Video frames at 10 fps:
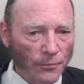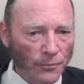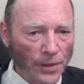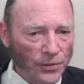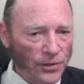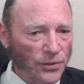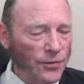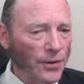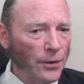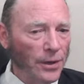This is
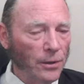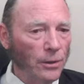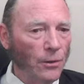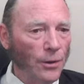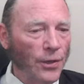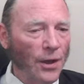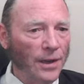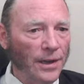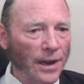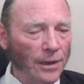spherical
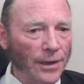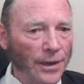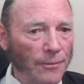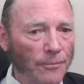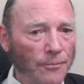orthogonality,